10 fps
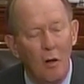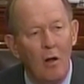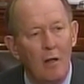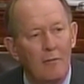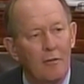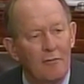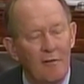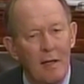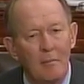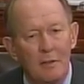all of the
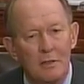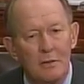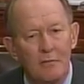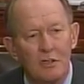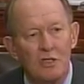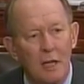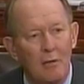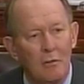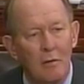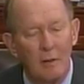families of the
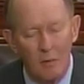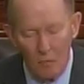sick nuclear